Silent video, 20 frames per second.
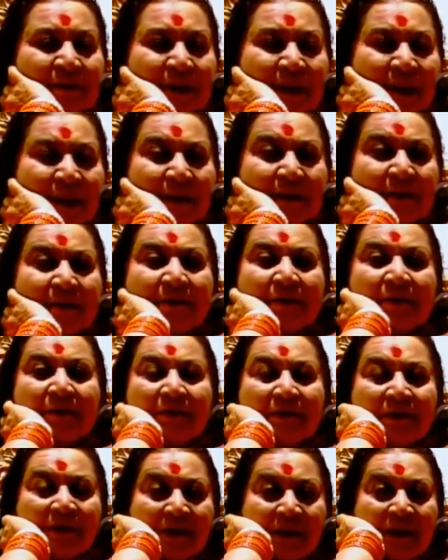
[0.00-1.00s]
character,
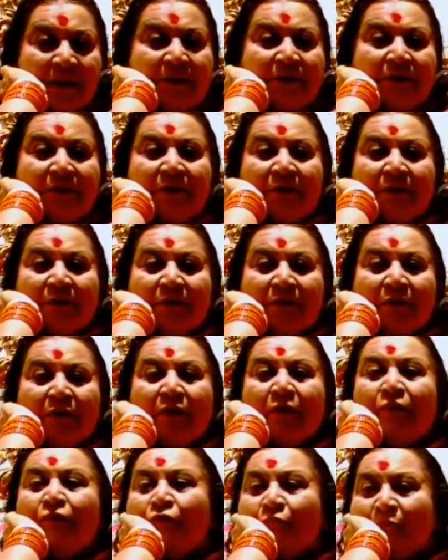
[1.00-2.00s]
nature
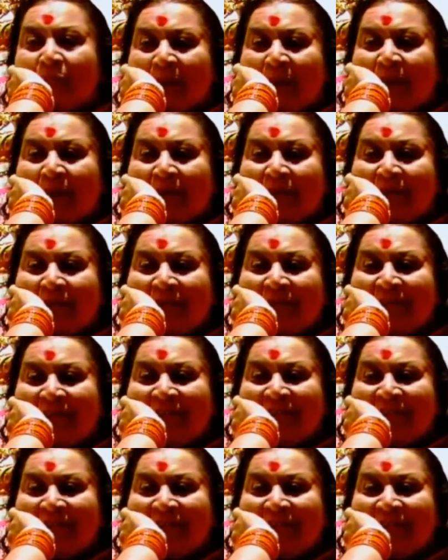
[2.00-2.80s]
of spirit.